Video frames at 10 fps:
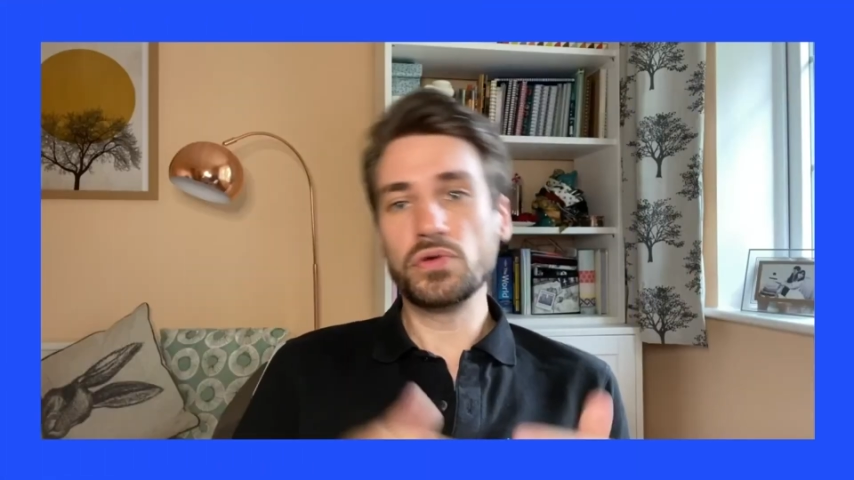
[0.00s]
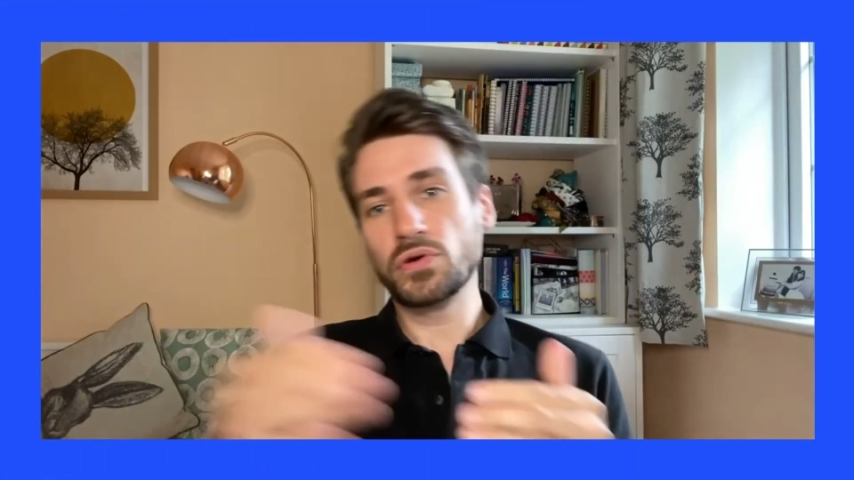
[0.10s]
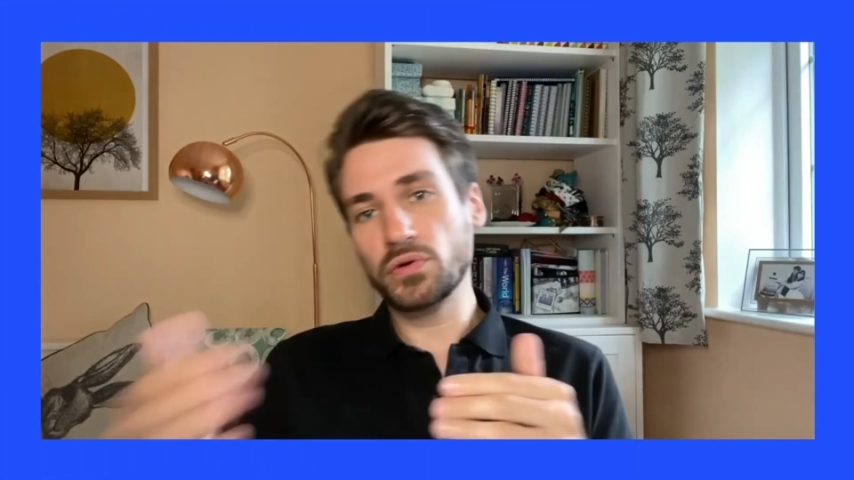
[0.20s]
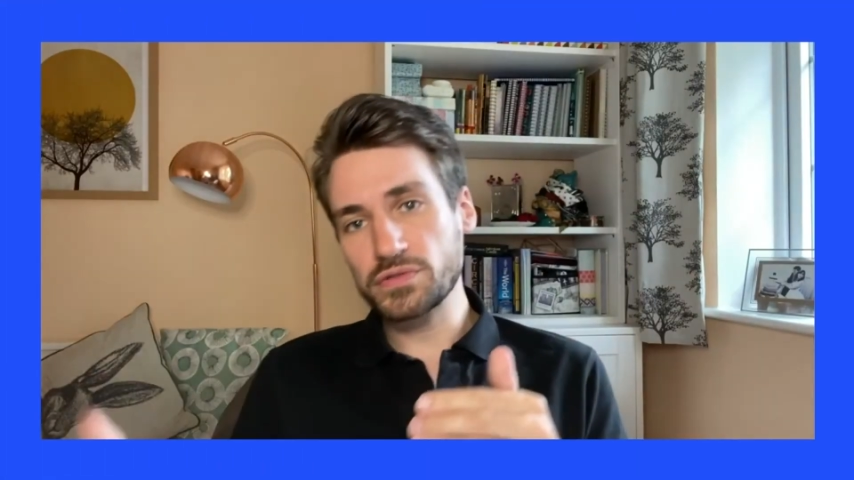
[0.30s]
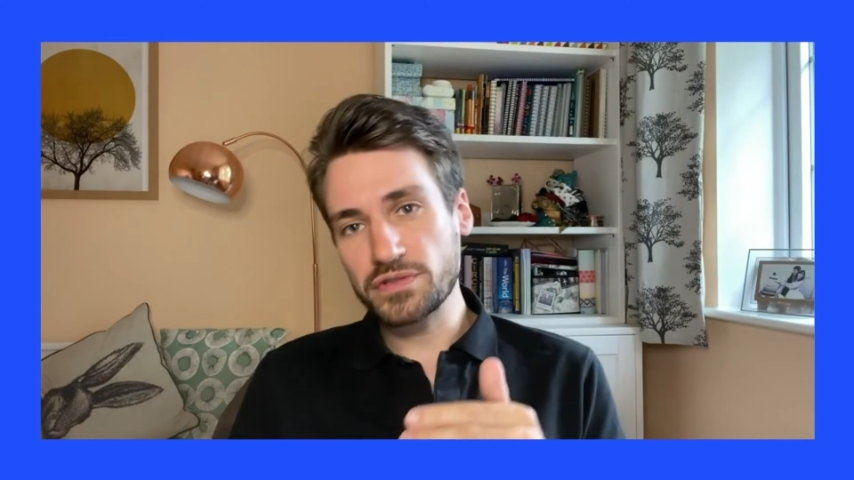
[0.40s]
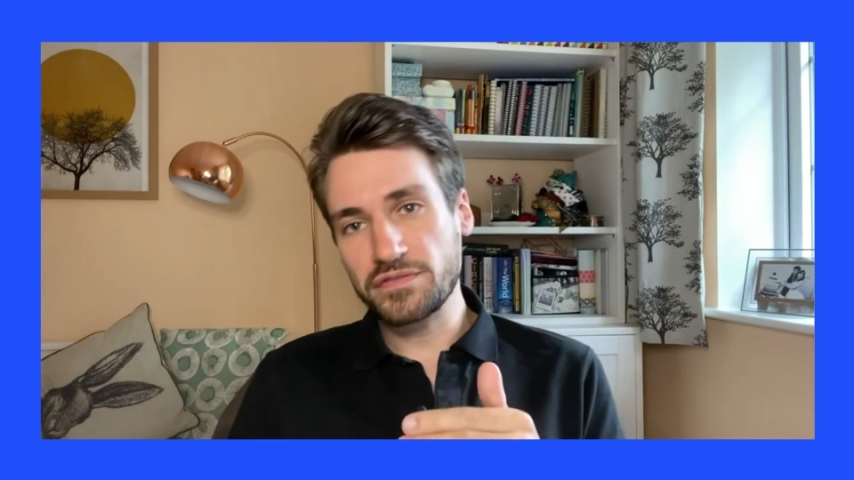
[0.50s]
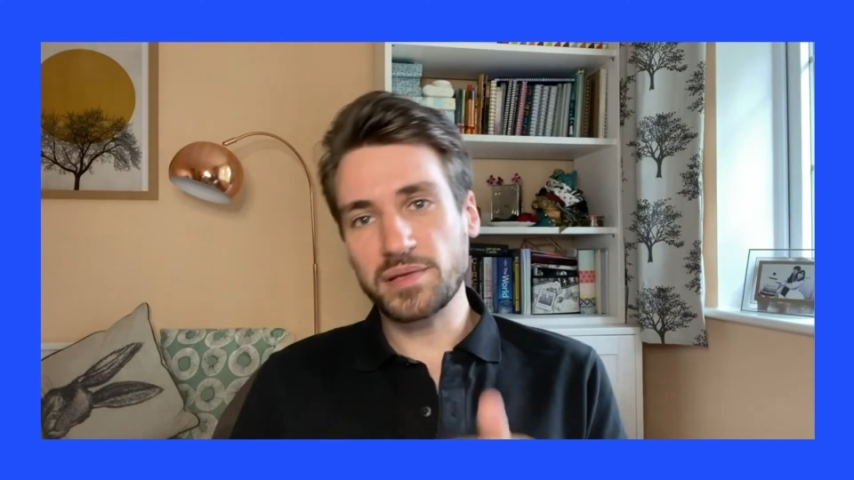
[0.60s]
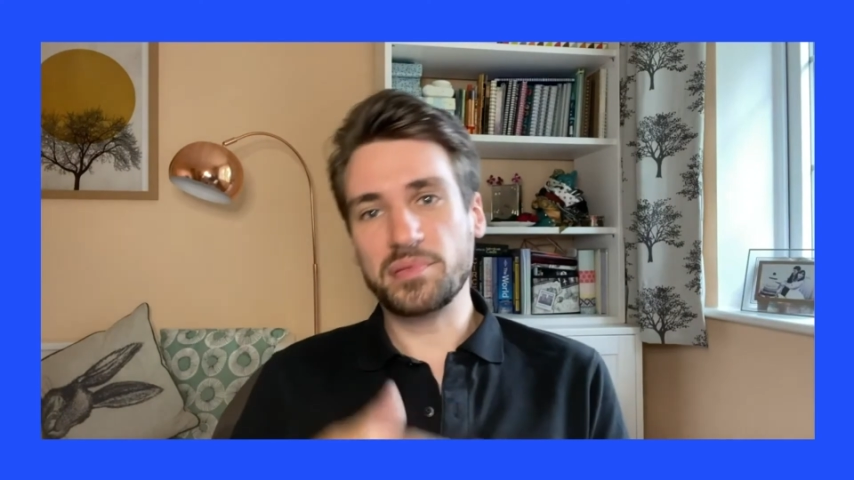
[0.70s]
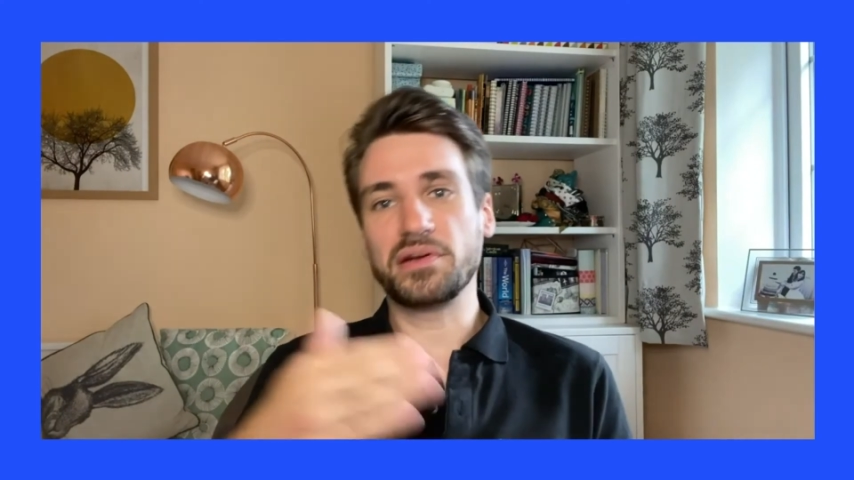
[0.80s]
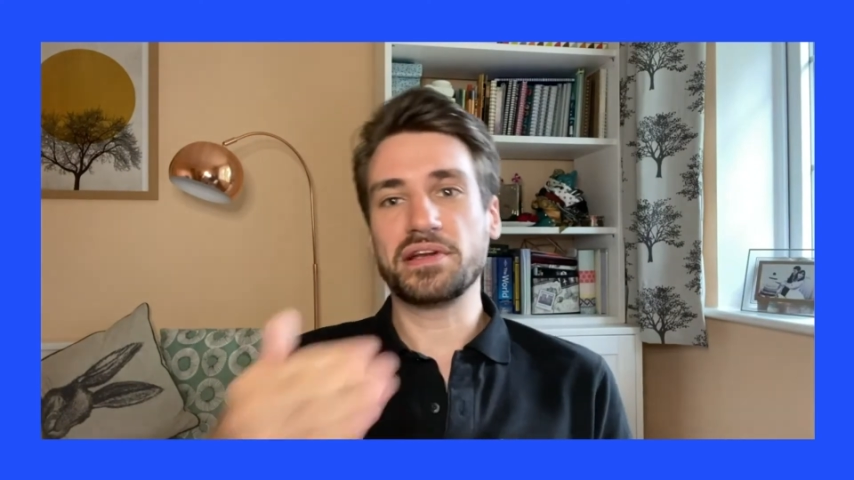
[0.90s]
could also
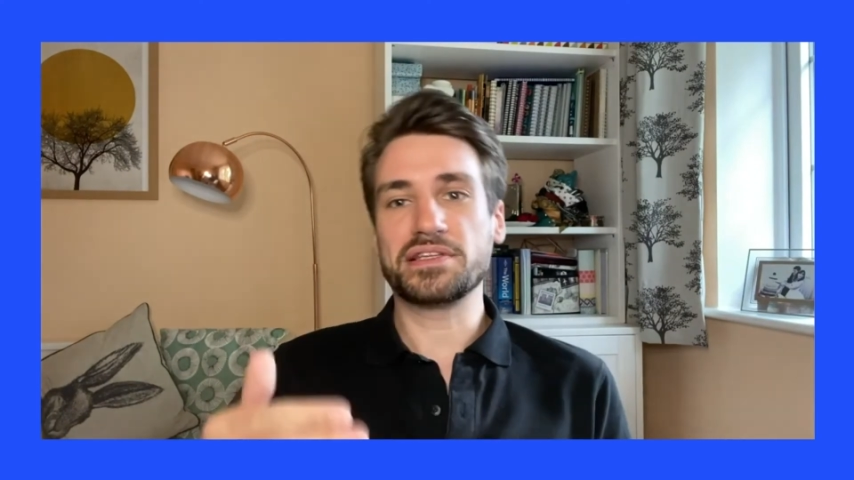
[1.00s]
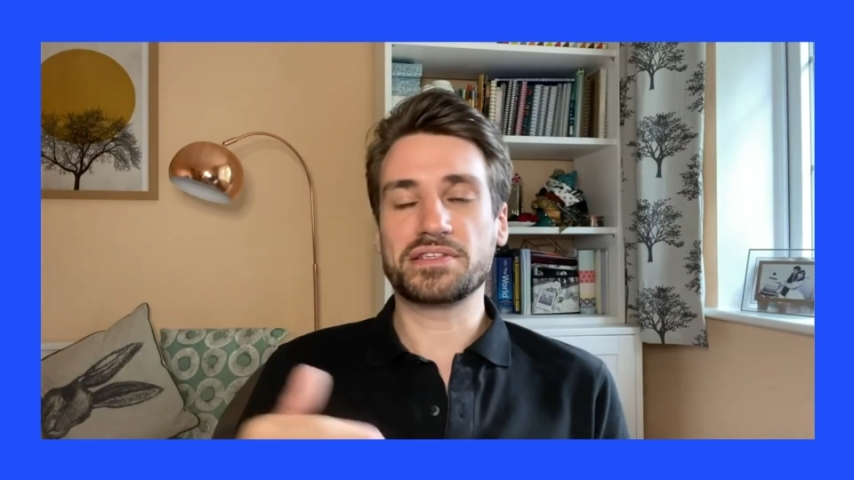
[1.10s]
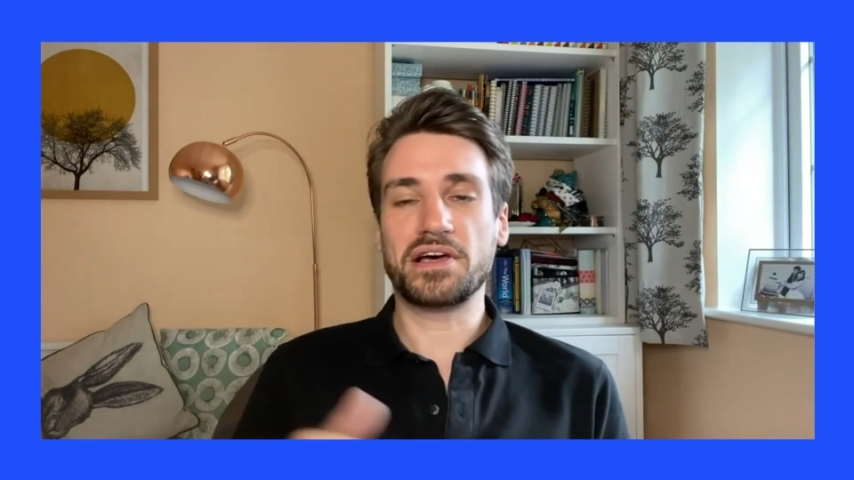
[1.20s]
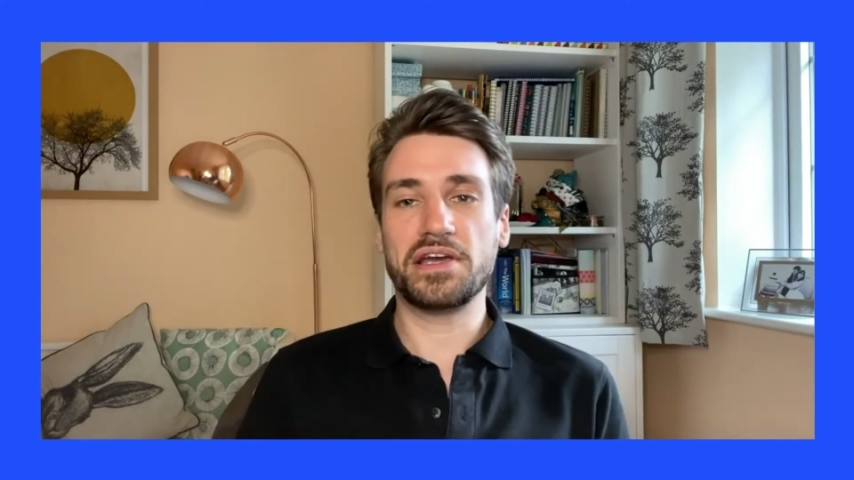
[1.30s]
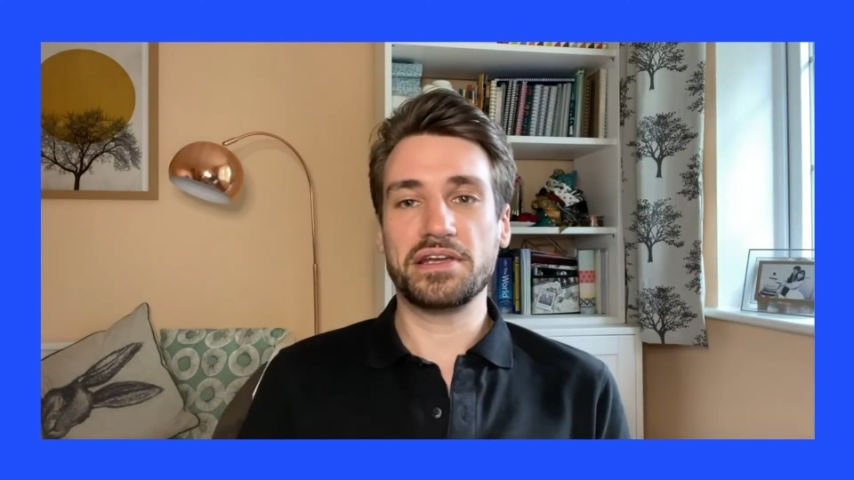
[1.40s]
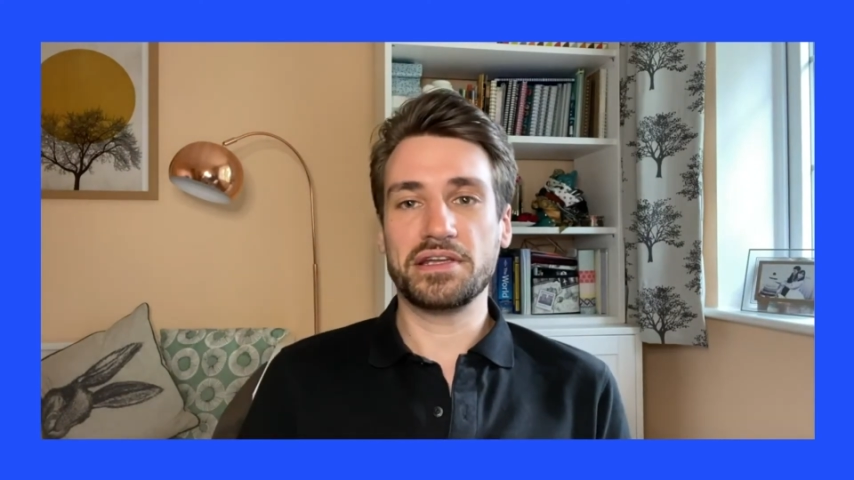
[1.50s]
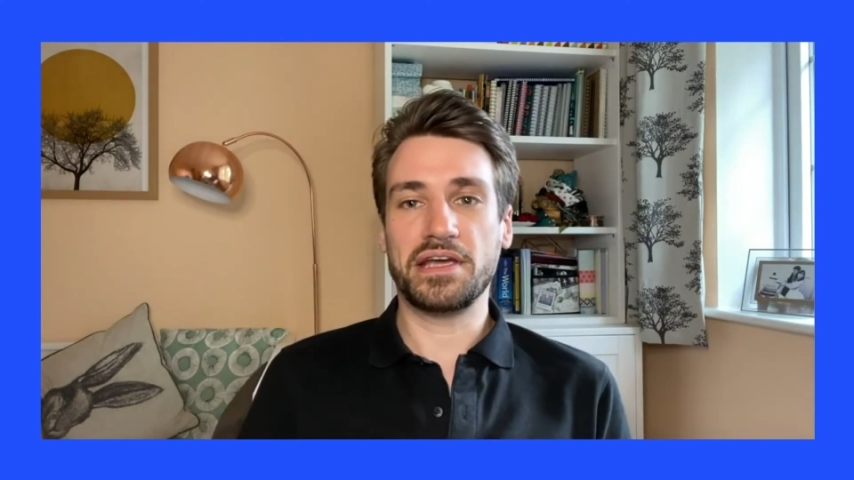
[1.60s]
flip it on its side